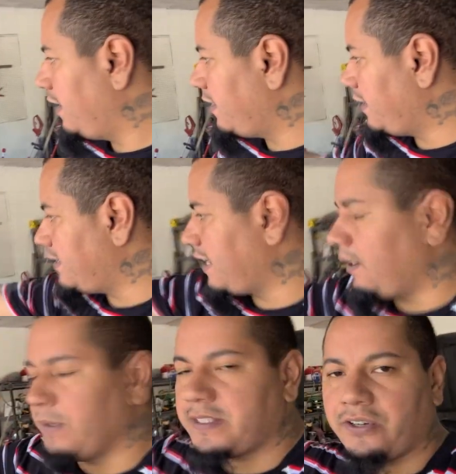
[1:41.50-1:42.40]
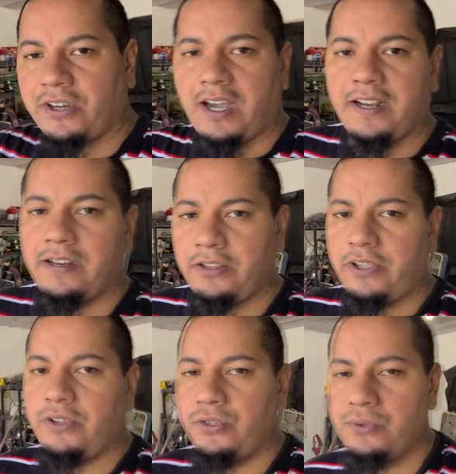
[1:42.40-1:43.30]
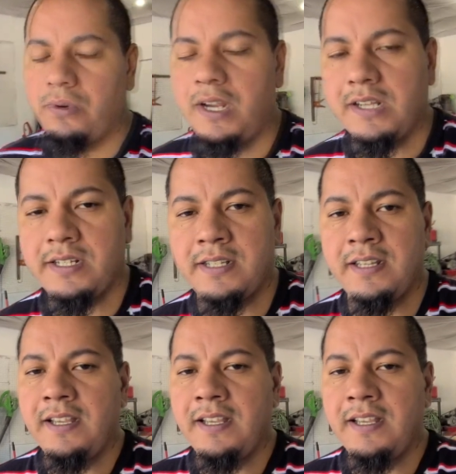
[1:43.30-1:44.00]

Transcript: these helmets are not in a huge rush.